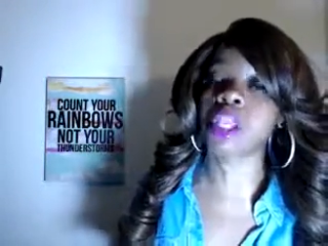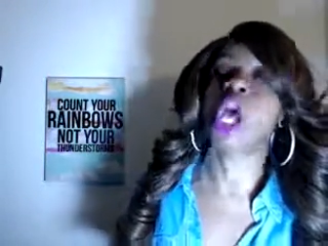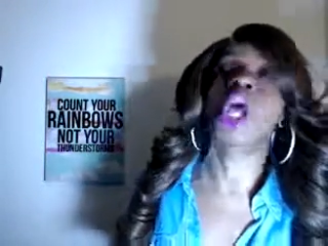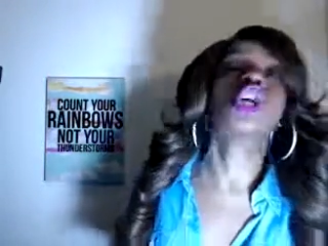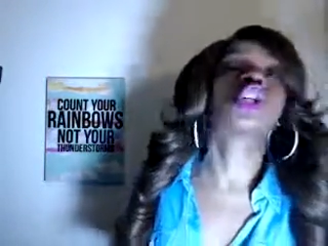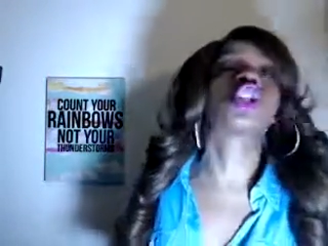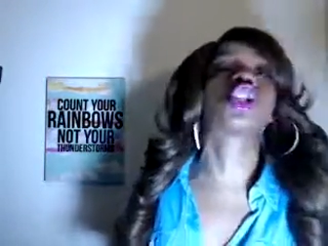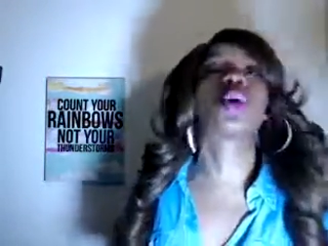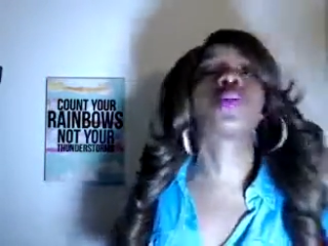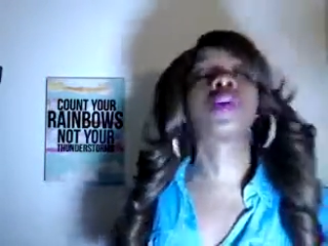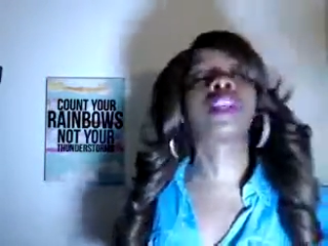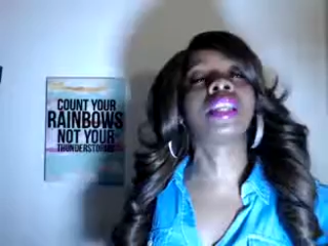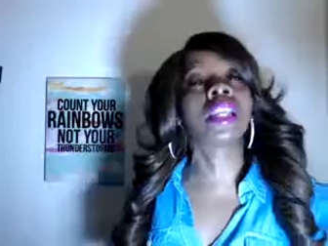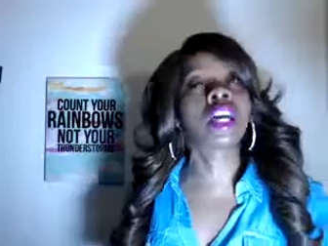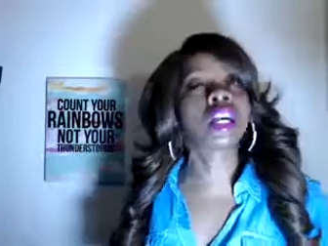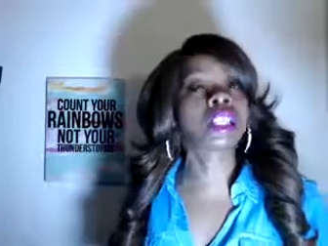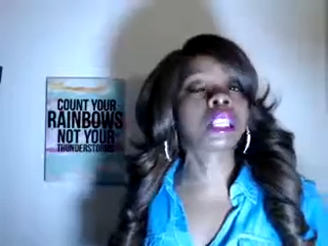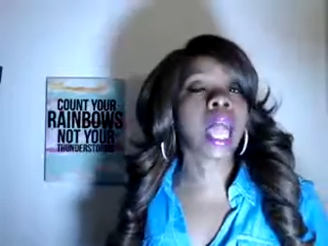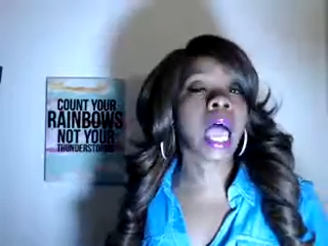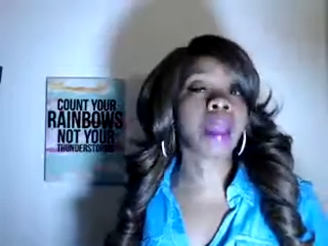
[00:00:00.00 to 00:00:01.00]
So it
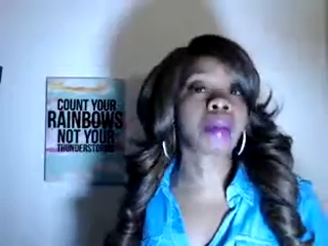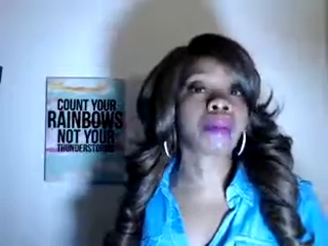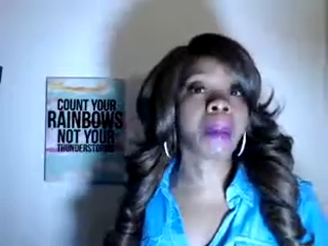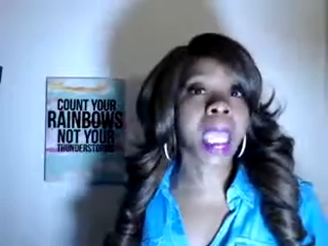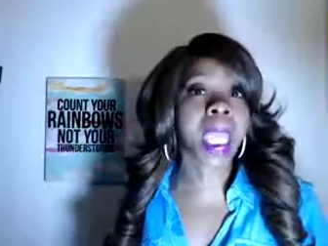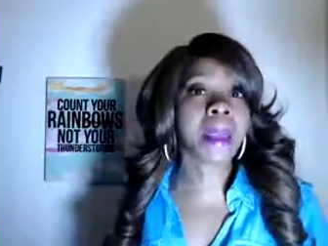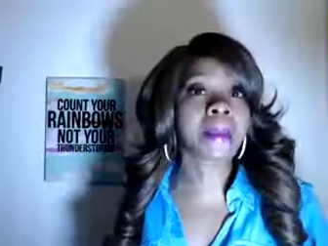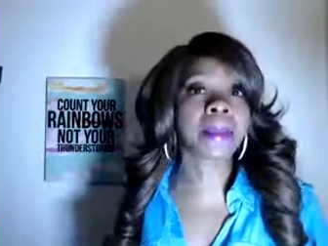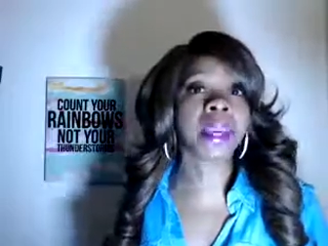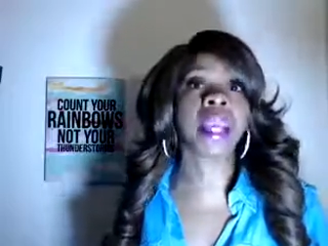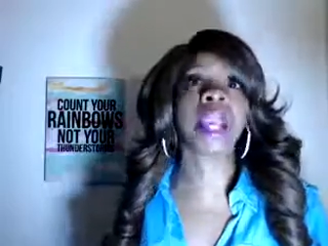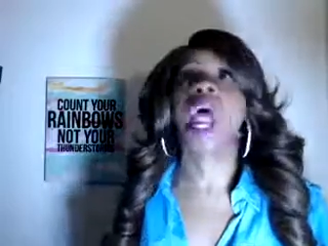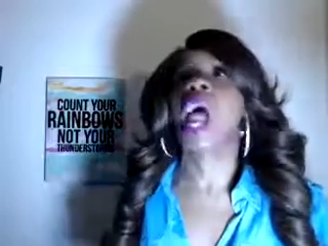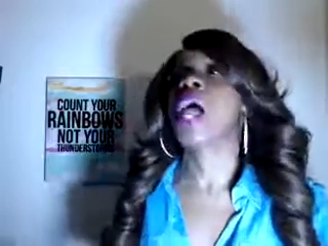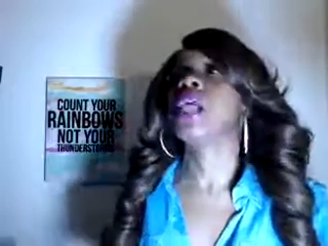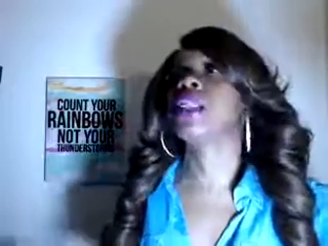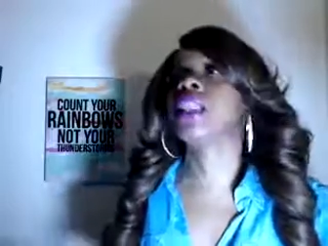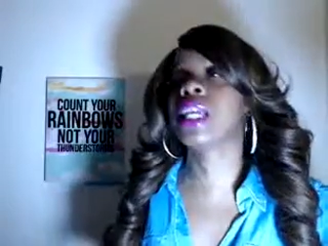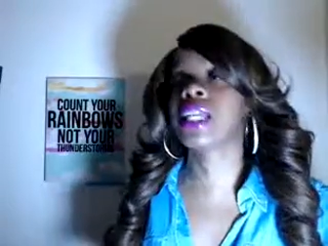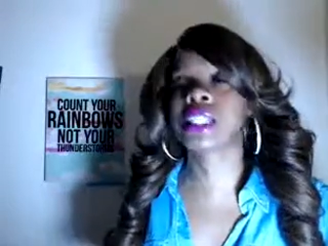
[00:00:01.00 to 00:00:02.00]
looks like maybe
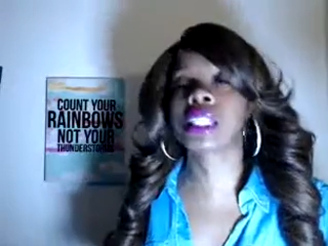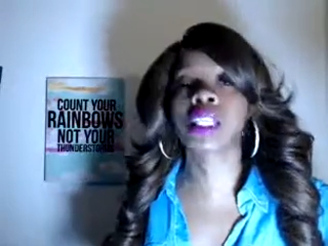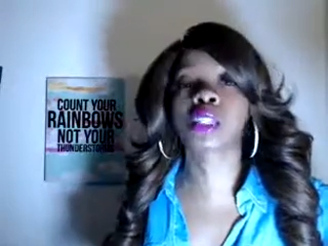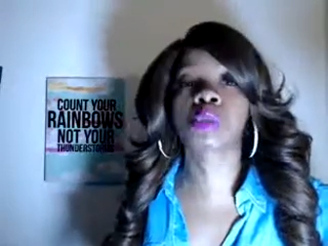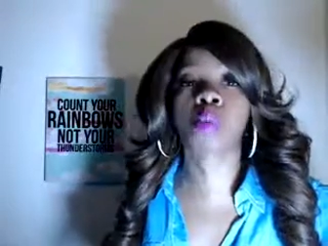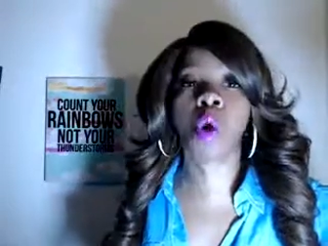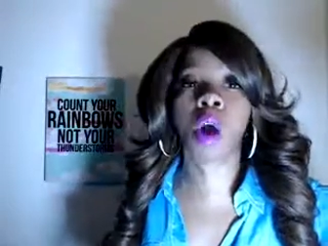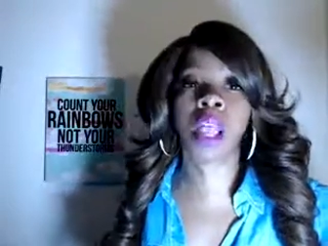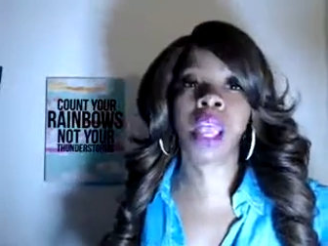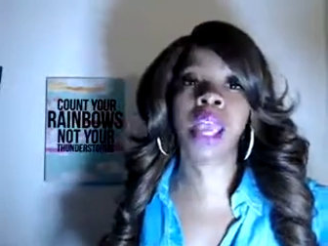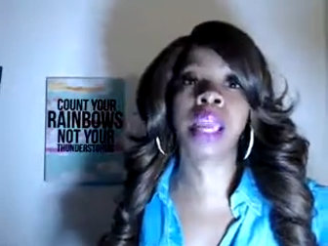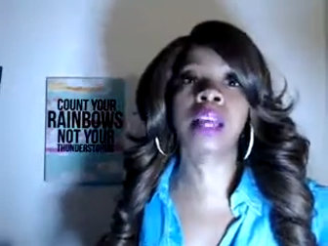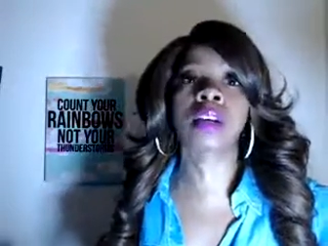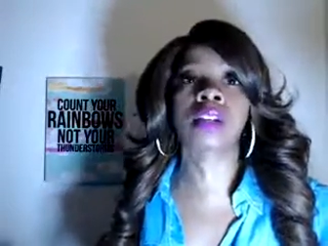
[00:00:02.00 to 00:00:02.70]
this is what,